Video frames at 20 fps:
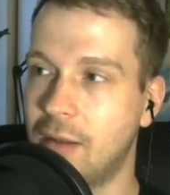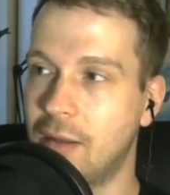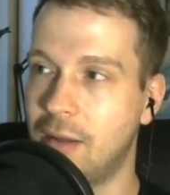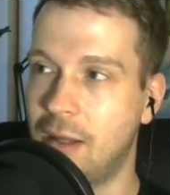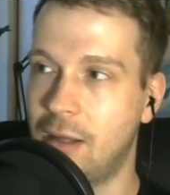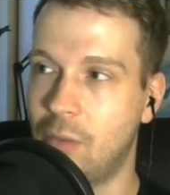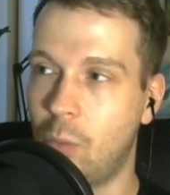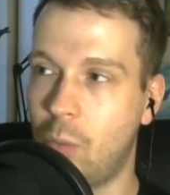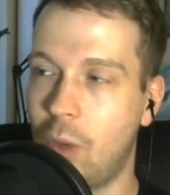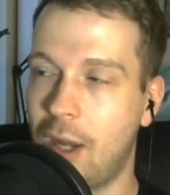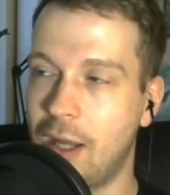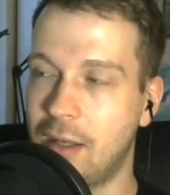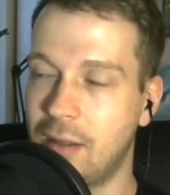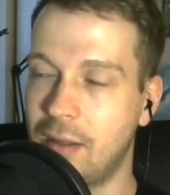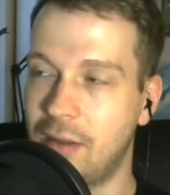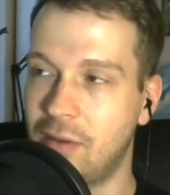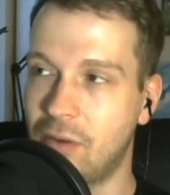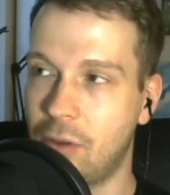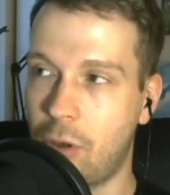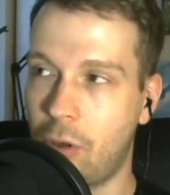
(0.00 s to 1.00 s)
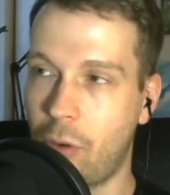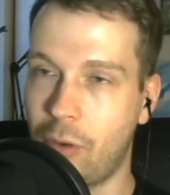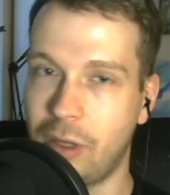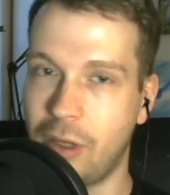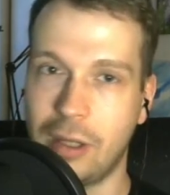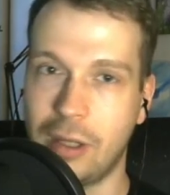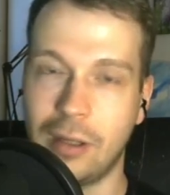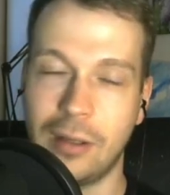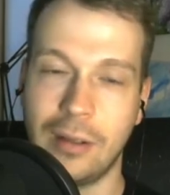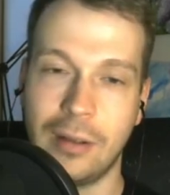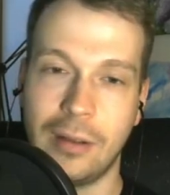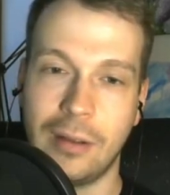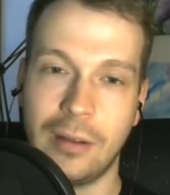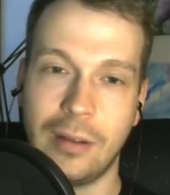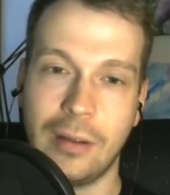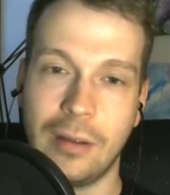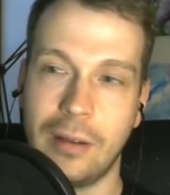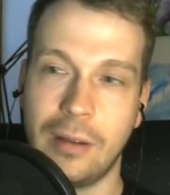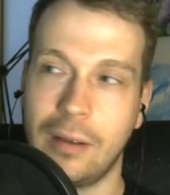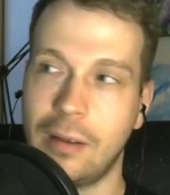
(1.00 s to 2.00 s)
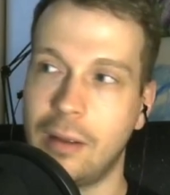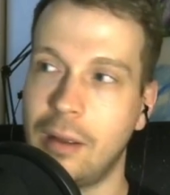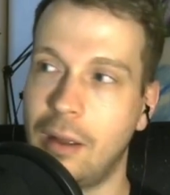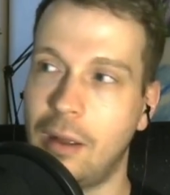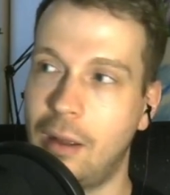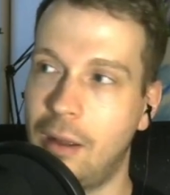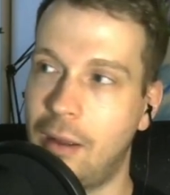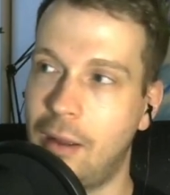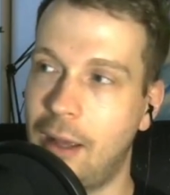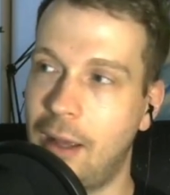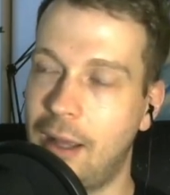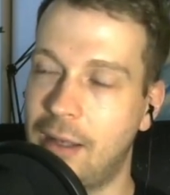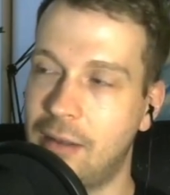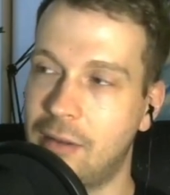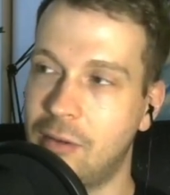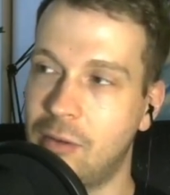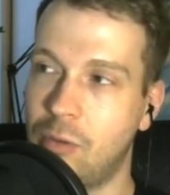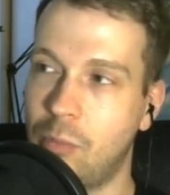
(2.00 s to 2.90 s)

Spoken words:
And white is already at